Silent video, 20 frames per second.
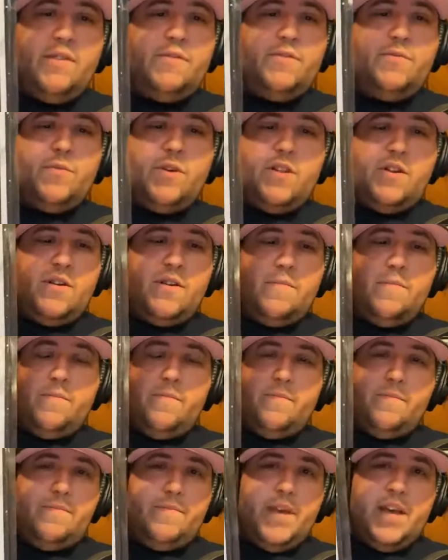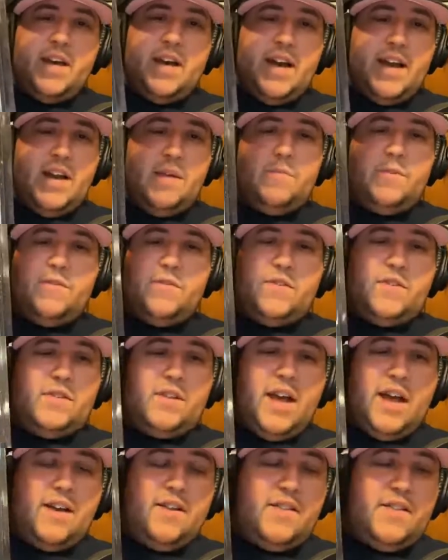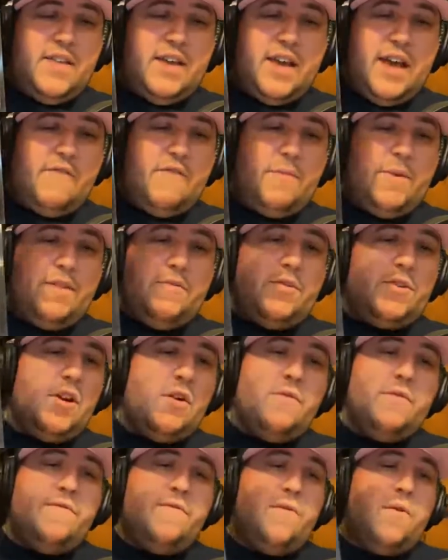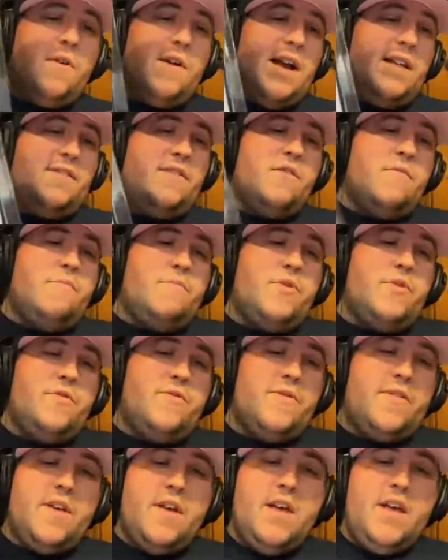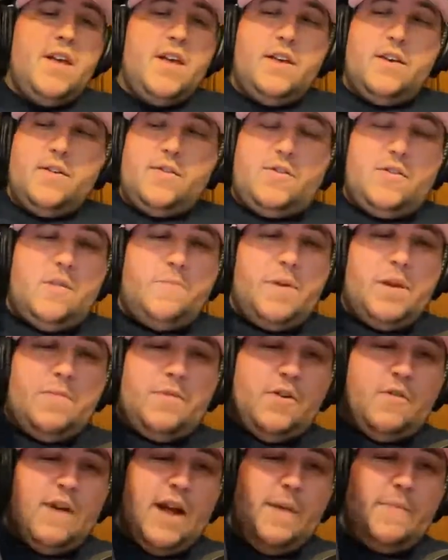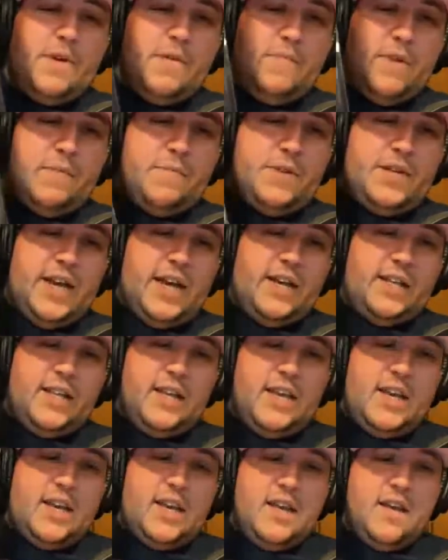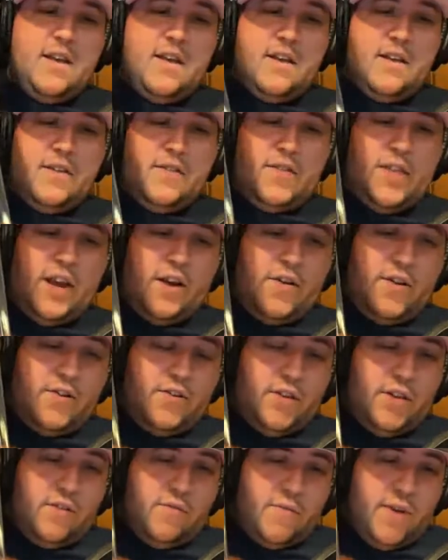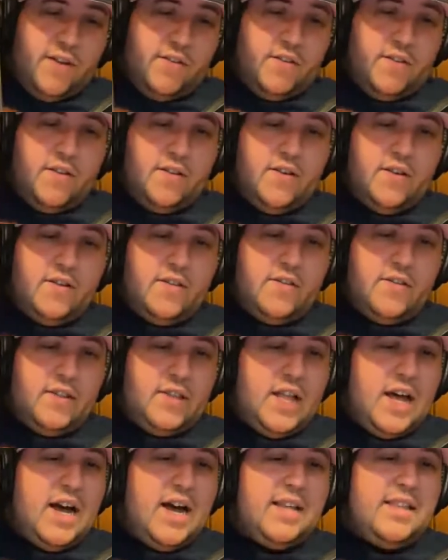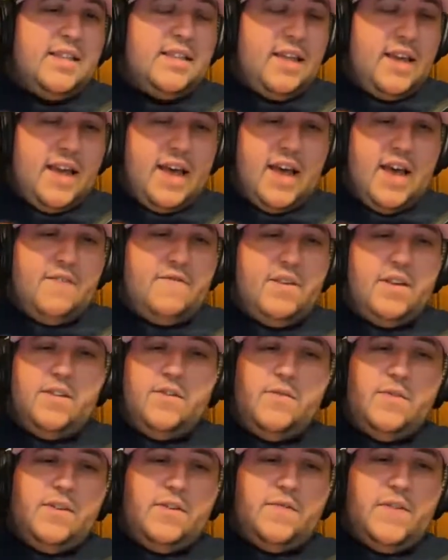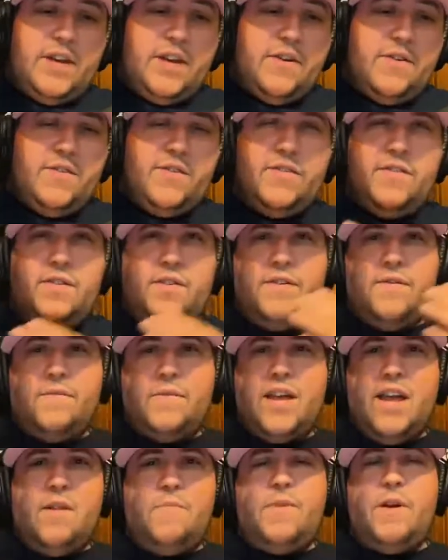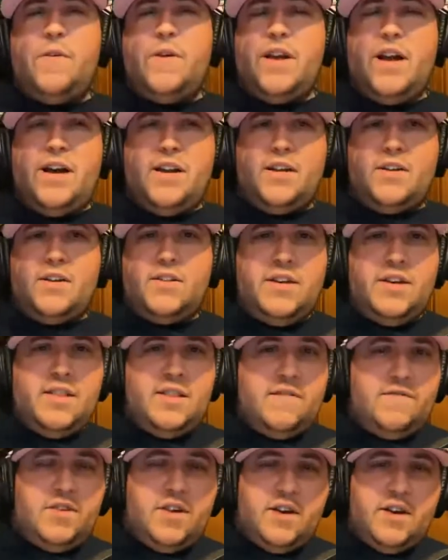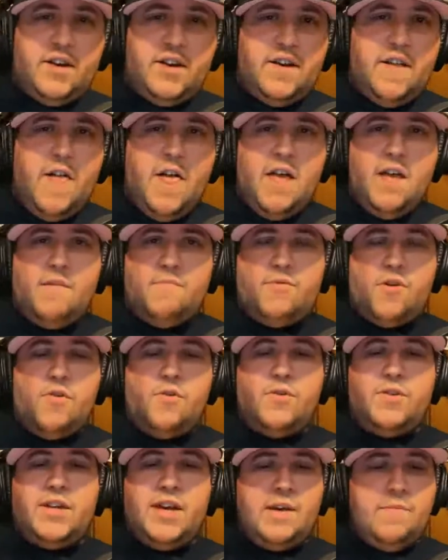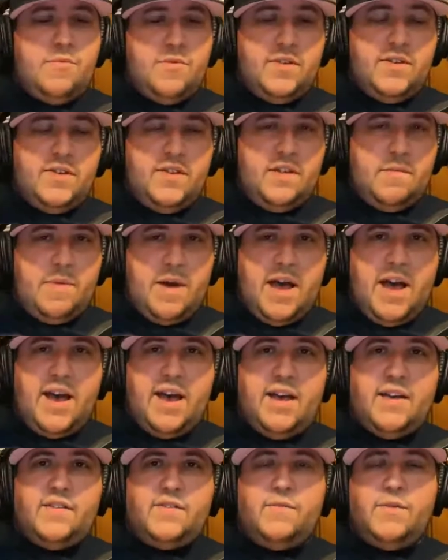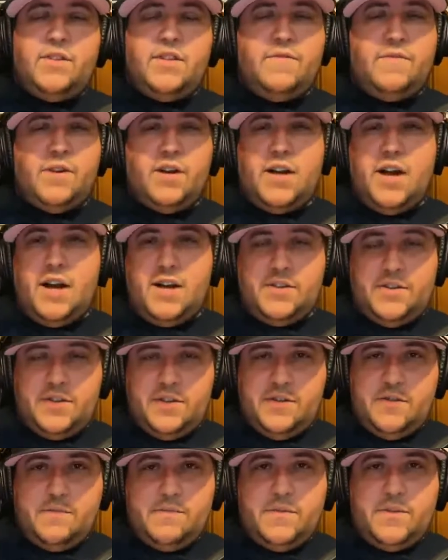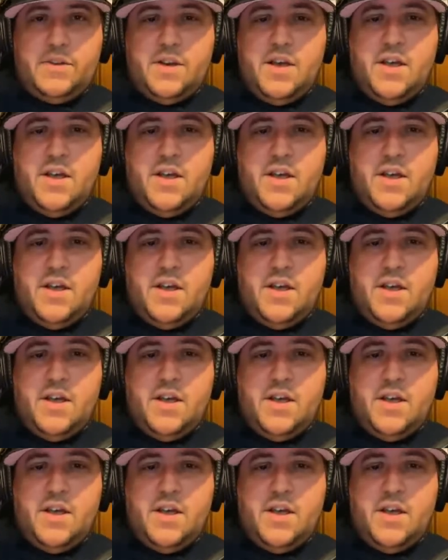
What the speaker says: It was one of their big items. It was kind of the thing everybody was going for at their booth. You saw people grabbing them up daily. There you see the rest of the line that they have. They do these figures kind of periodically. They've done prototype ones in the past with different costumes.